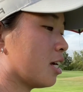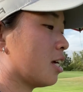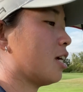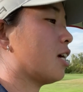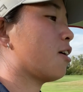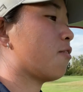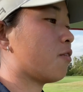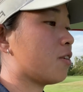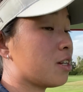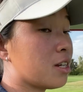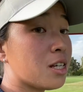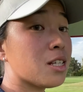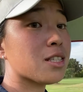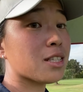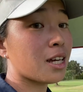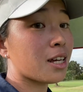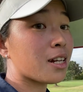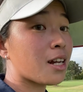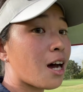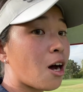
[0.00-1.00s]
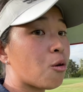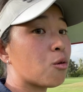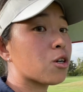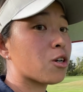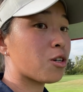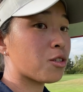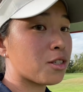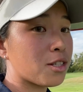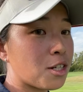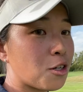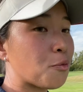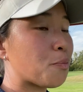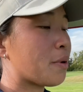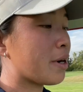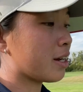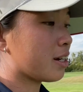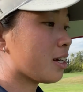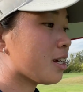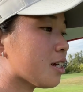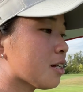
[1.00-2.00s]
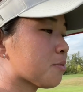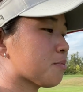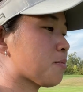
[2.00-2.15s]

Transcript: If it is, then I would consider putting.